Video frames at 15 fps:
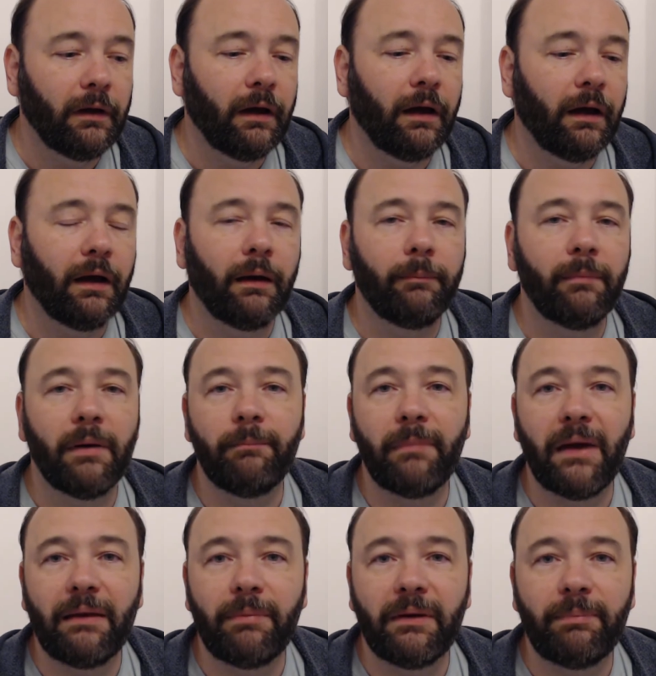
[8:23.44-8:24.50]
um, and
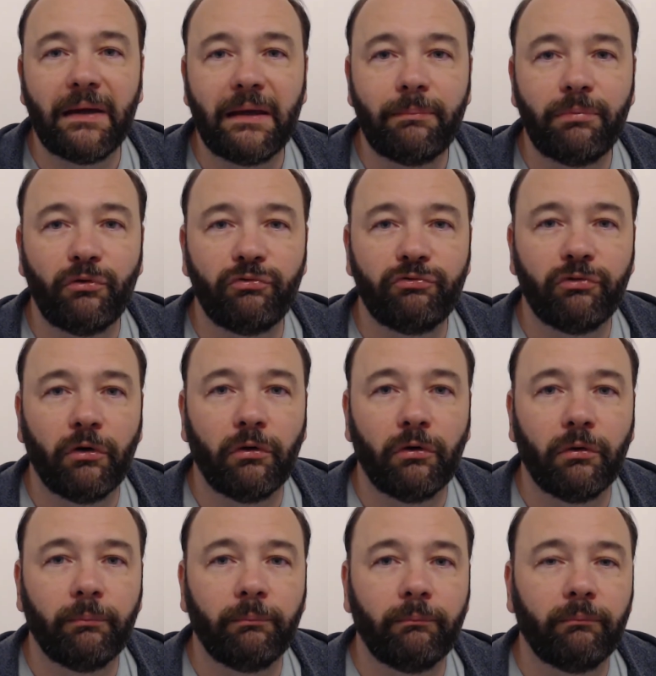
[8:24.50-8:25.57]
maybe people
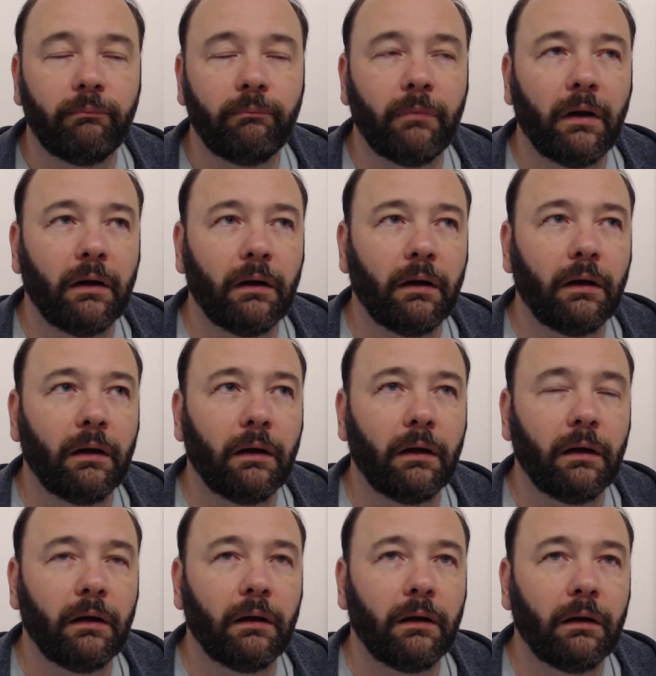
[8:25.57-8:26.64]
from
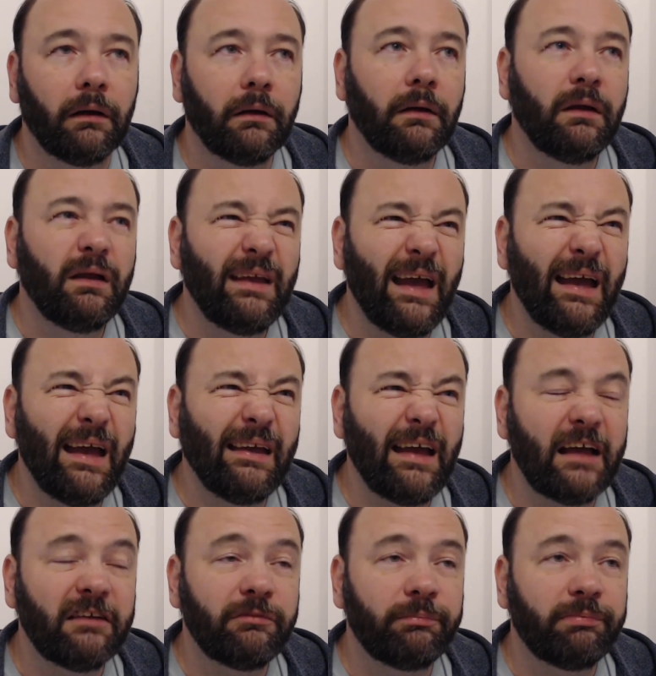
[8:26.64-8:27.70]
uh, yeah,
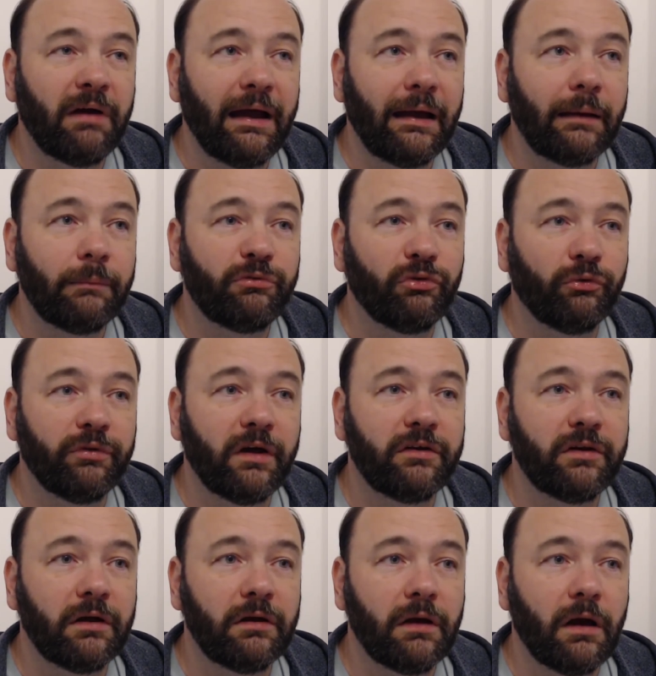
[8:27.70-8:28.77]
Gaz perhaps, although I
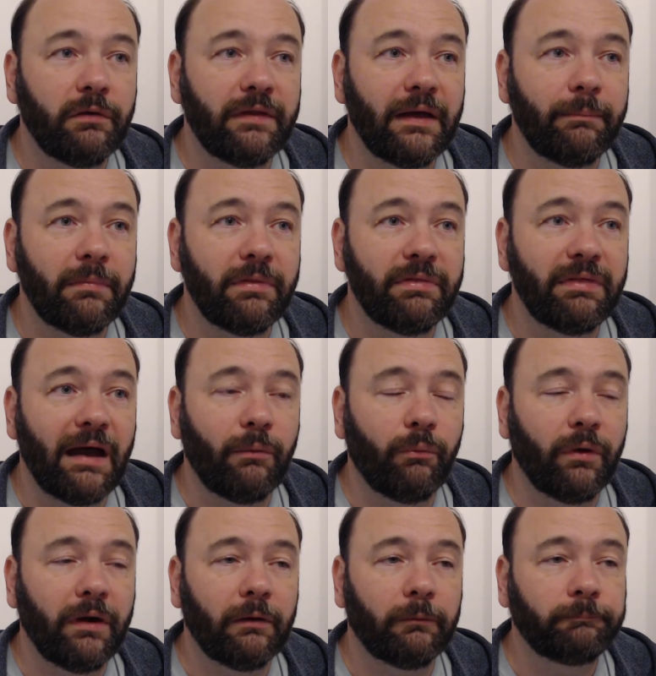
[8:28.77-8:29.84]
don't know them that
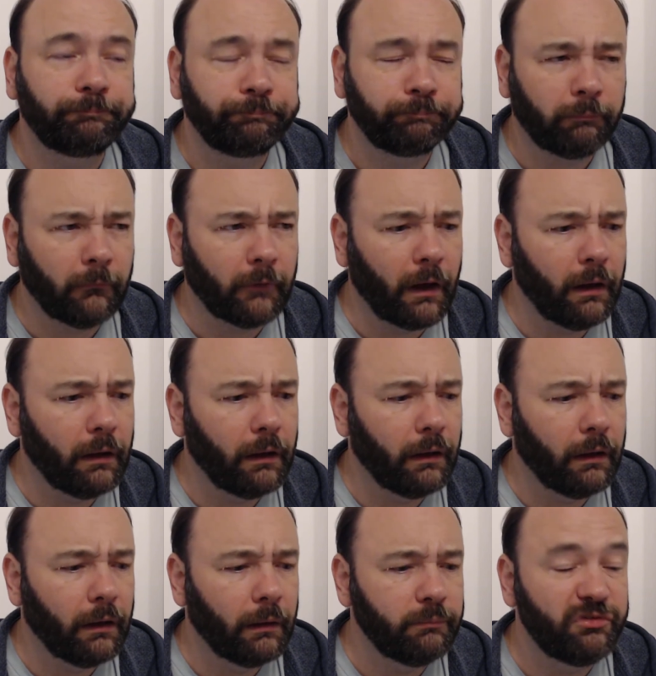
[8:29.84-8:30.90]
well.
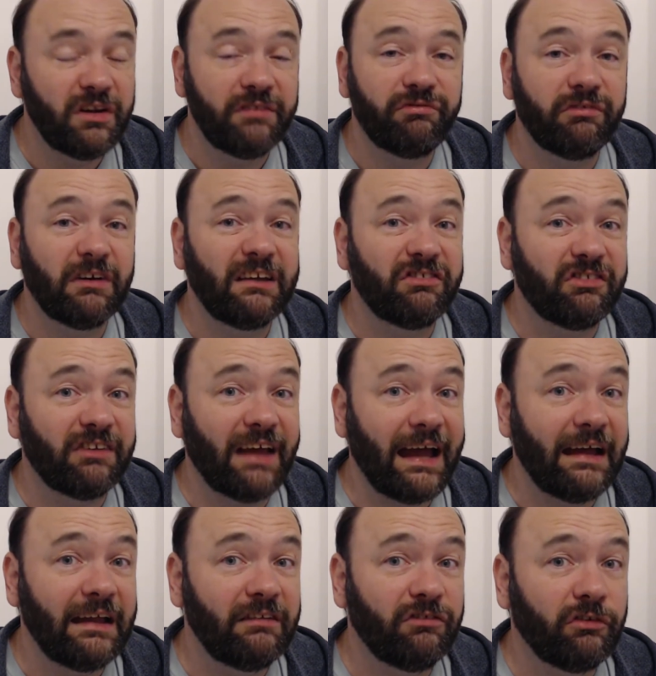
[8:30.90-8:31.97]
Um, Shivering
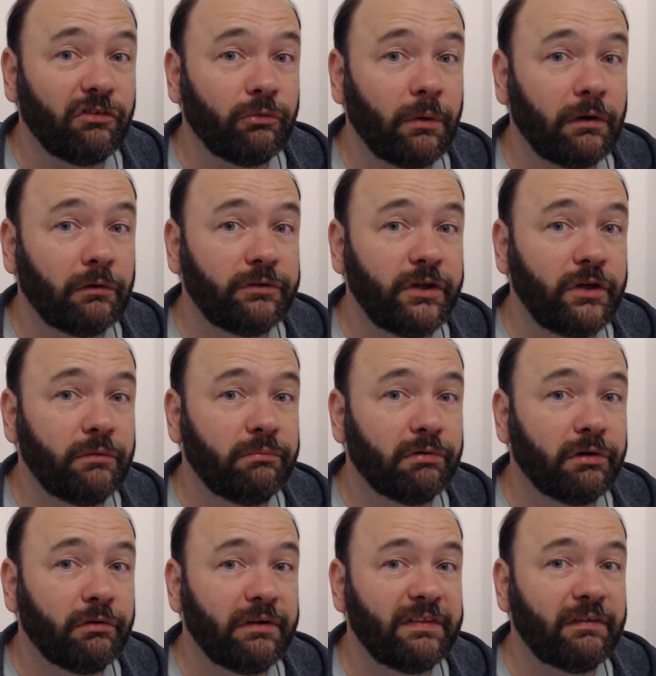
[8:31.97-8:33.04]
Sands as well, new
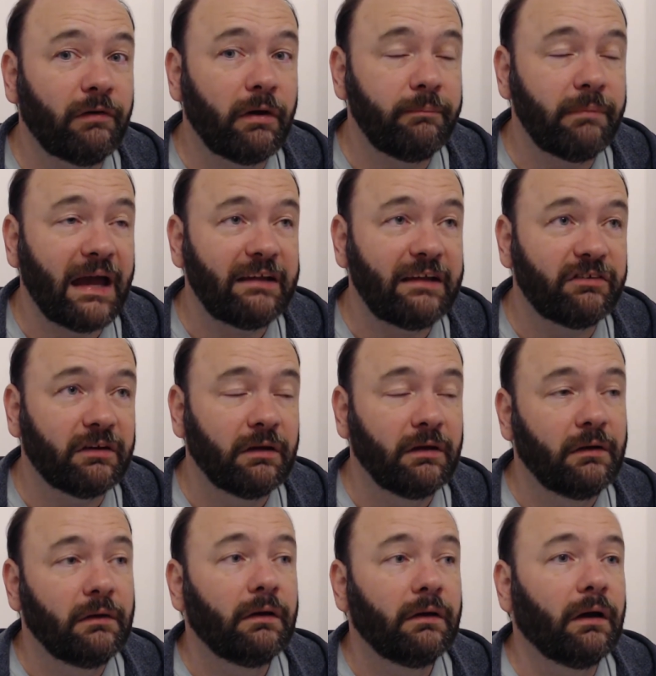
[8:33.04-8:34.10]
brewery that I met
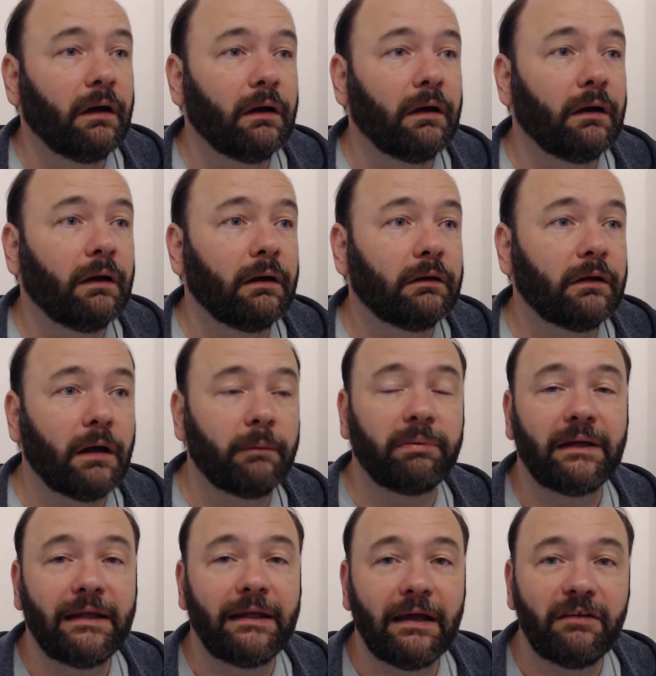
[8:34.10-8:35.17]
uh, a
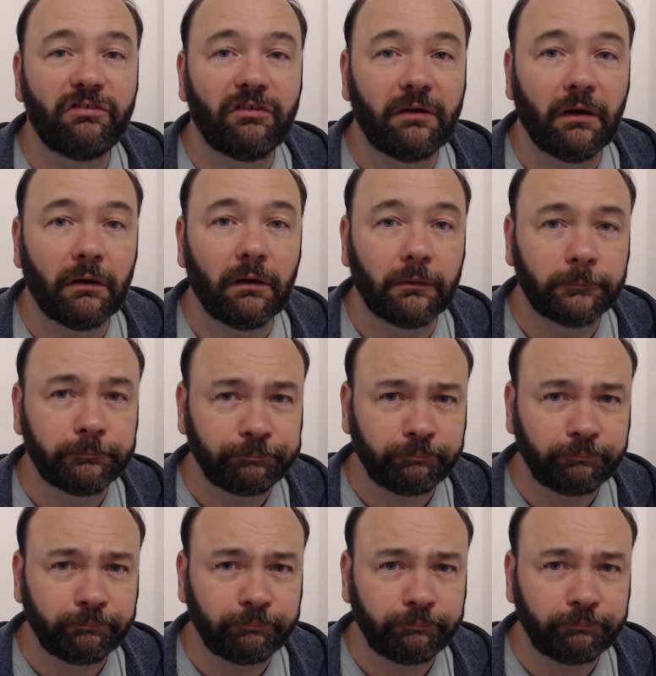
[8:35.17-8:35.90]
couple of years ago